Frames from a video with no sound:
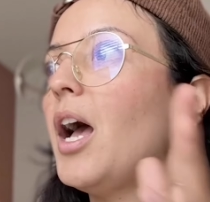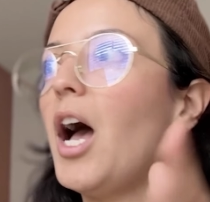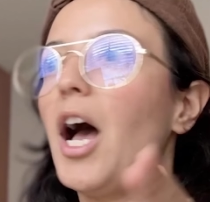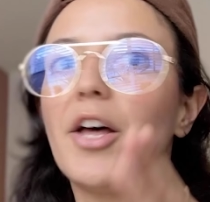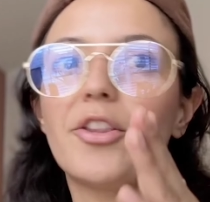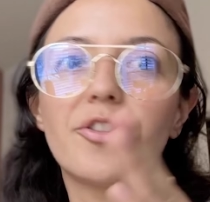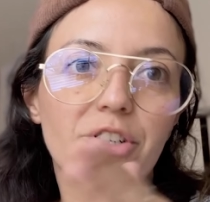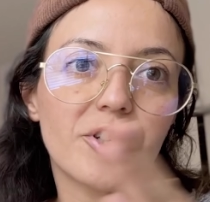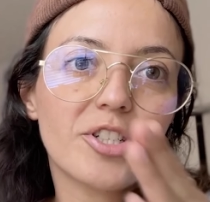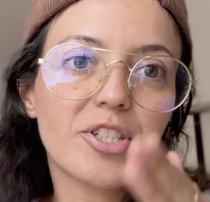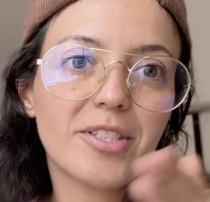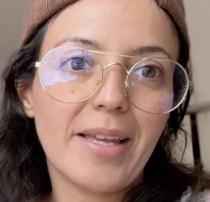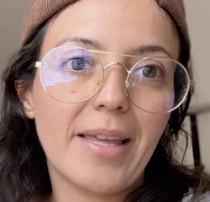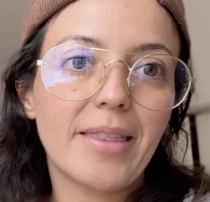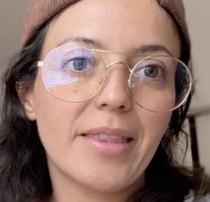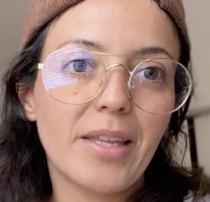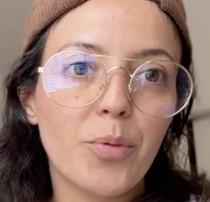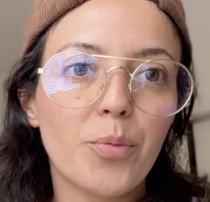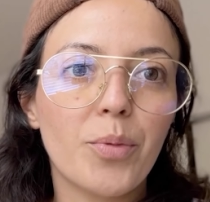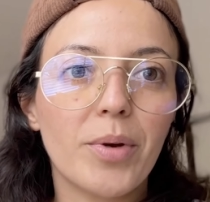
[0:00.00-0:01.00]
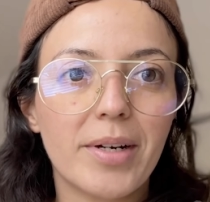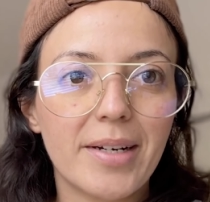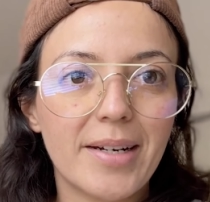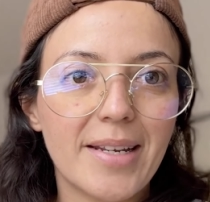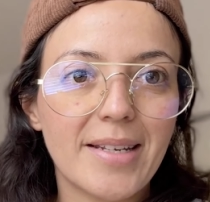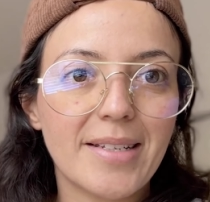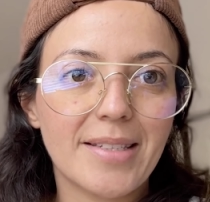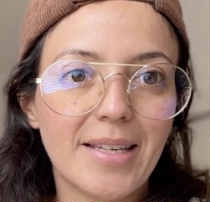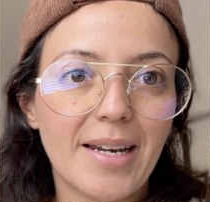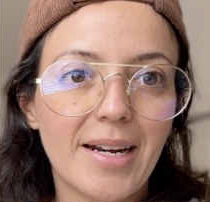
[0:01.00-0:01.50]
understanding what it
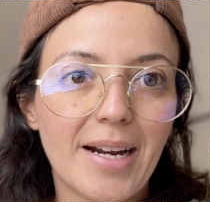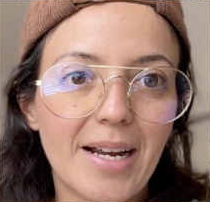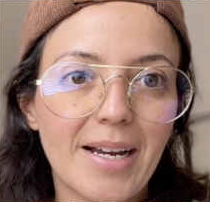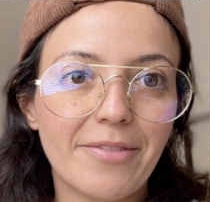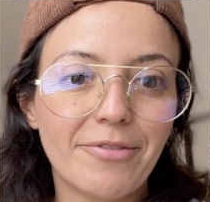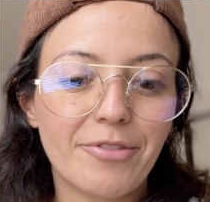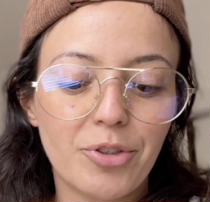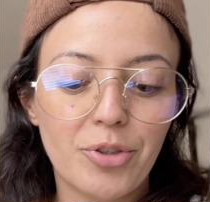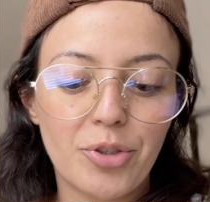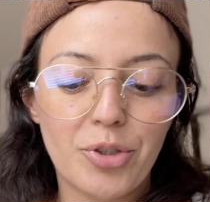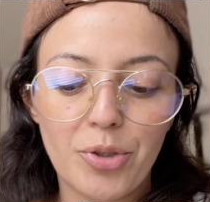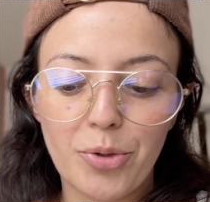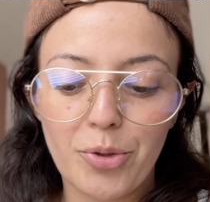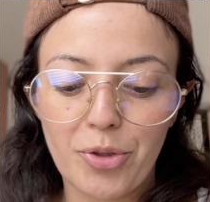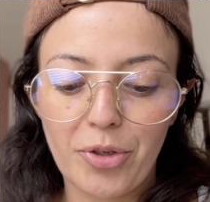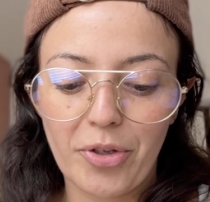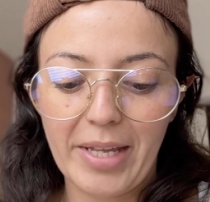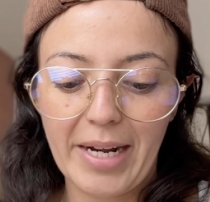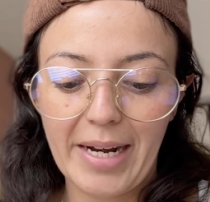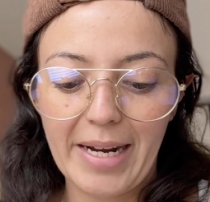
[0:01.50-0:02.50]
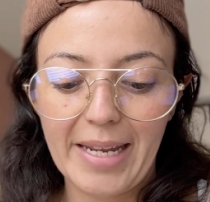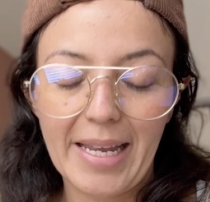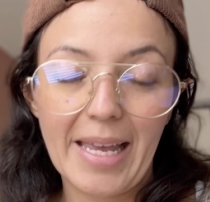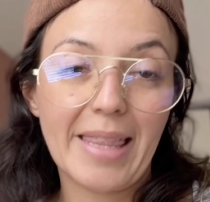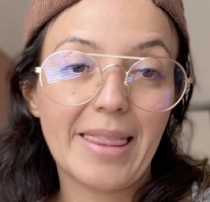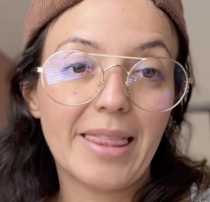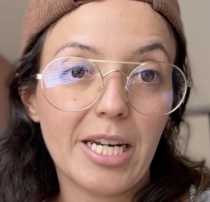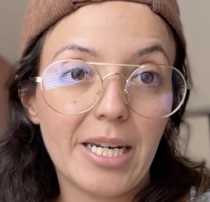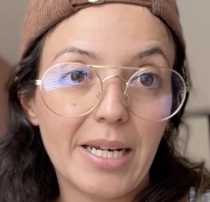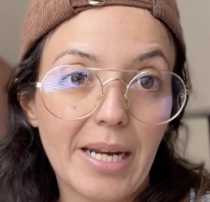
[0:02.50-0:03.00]
is that I have to do so that I
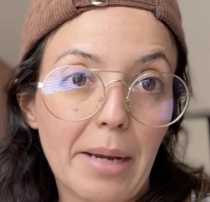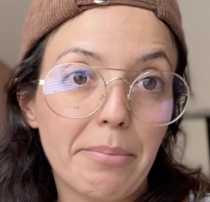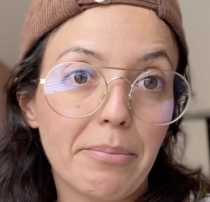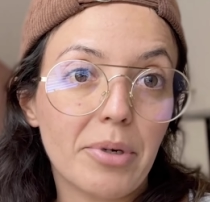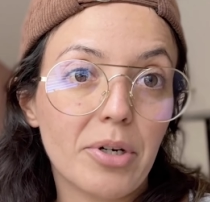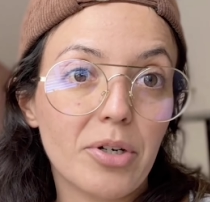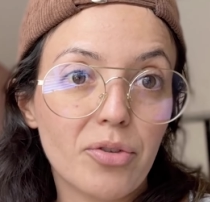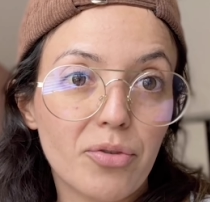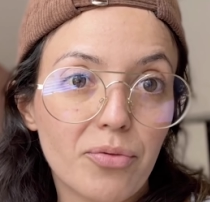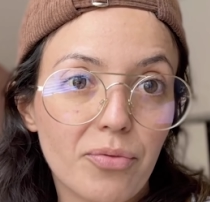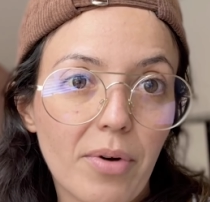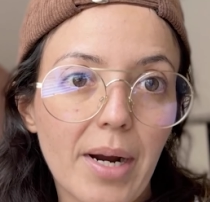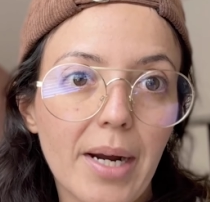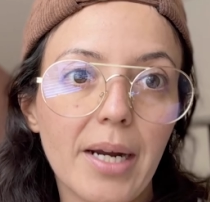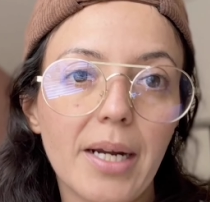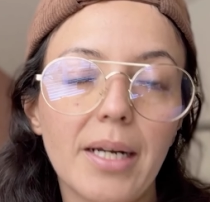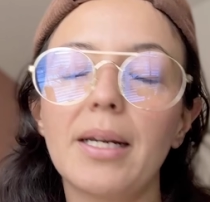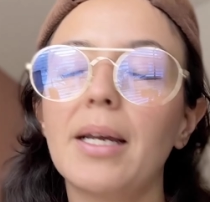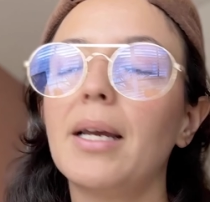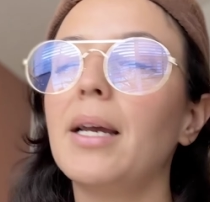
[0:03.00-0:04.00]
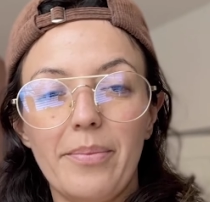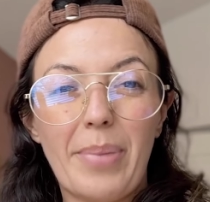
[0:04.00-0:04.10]
get the numbers right.